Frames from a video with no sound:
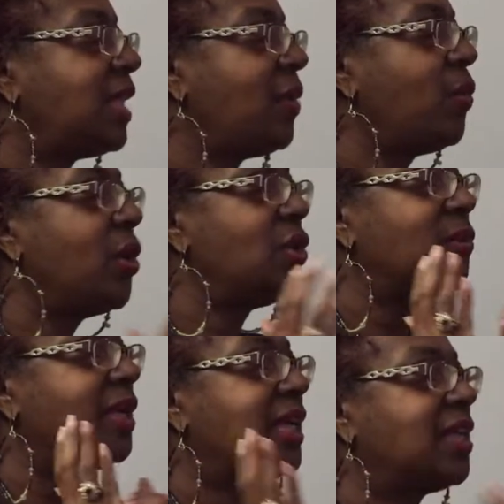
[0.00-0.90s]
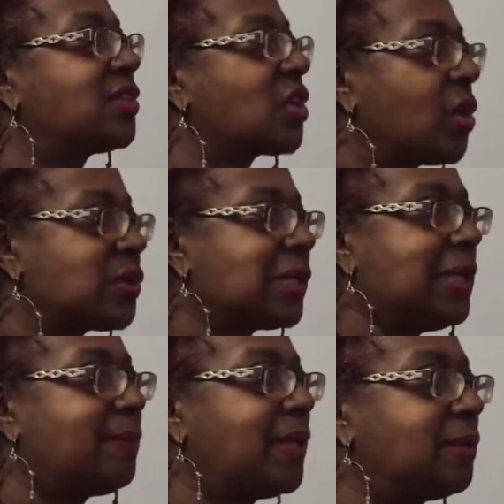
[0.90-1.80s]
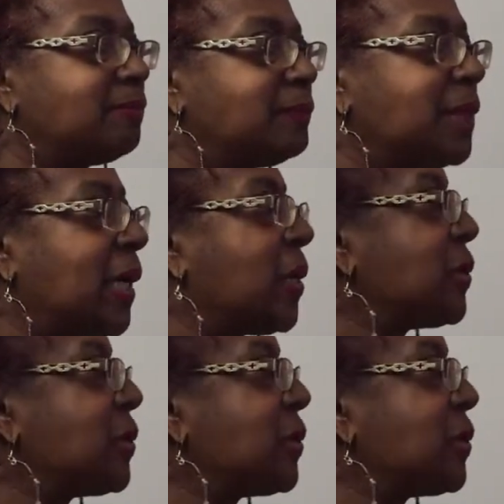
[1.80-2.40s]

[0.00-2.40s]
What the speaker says: they warn you against co-sleeping. That